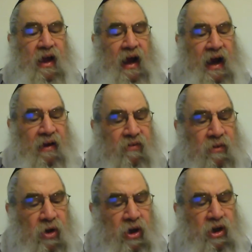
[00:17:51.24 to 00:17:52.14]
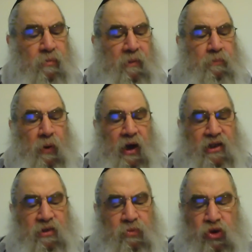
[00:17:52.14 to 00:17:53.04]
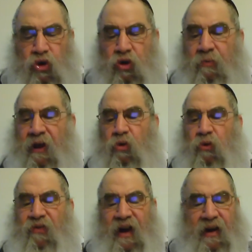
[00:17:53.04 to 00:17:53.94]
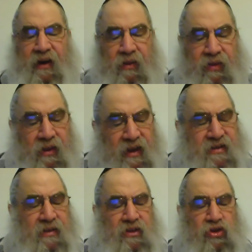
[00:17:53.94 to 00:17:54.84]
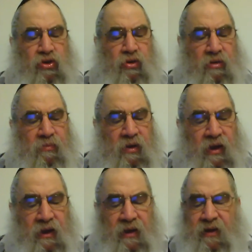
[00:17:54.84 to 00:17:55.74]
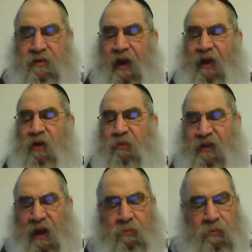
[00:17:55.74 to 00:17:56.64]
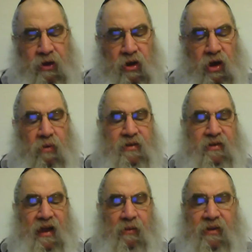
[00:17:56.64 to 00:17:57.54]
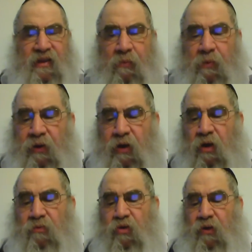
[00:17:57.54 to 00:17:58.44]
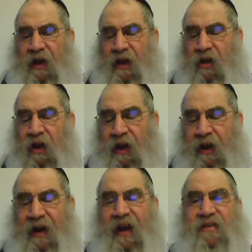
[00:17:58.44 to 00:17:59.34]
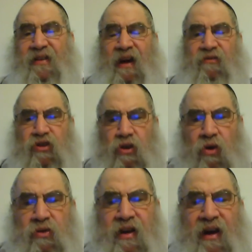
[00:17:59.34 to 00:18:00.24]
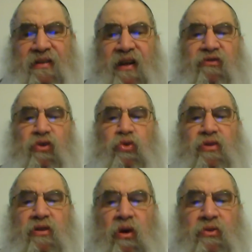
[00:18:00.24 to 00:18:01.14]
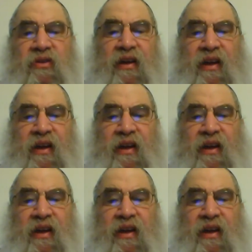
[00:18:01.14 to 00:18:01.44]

Avalim hoye bepachas mishirim meilu, if it had anything less than these shirim, is eini metame b'negoyim, it's not metame b'negoyim. So again, it has to have stones, it has to have two stones in